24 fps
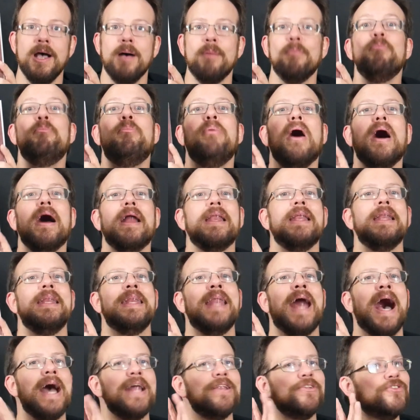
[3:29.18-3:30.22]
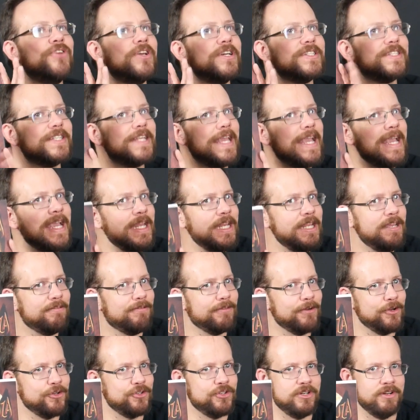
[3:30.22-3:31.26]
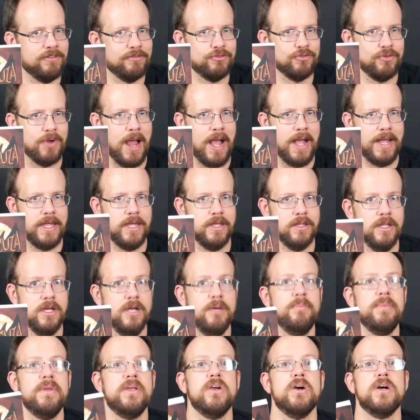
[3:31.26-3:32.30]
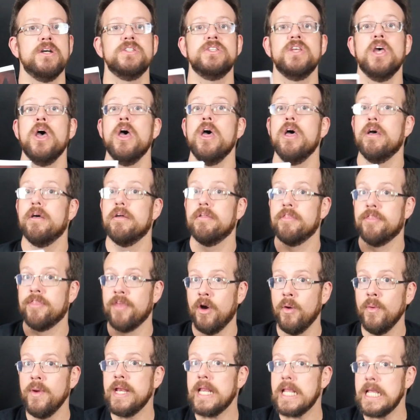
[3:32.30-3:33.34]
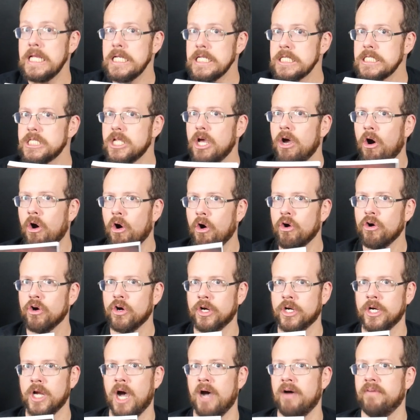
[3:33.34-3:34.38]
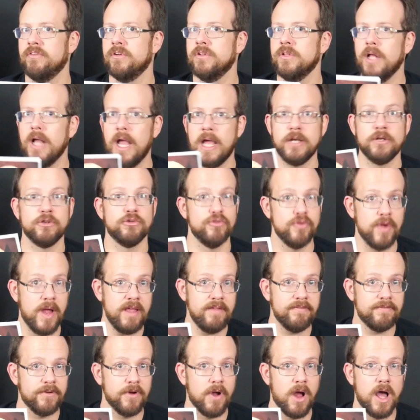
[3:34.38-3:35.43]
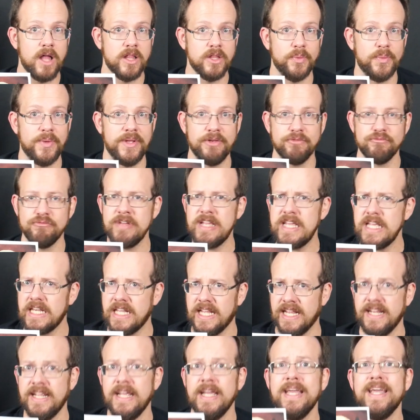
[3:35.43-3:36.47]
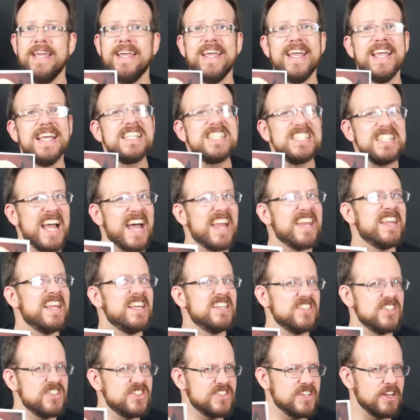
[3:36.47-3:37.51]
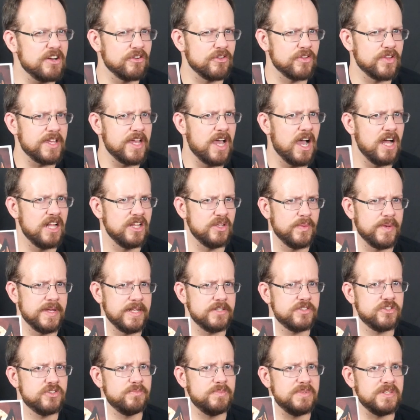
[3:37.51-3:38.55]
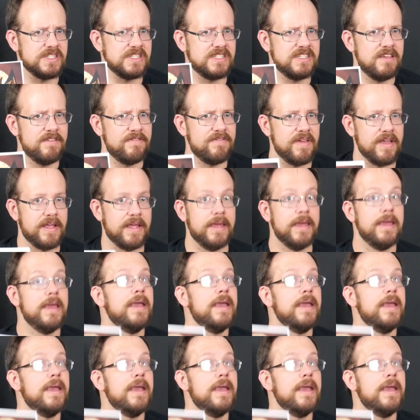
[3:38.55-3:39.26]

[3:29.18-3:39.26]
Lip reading: But not just any version of Dracula, because though it is a horror novel and great for Halloween reading, it's not necessarily Halloween specific.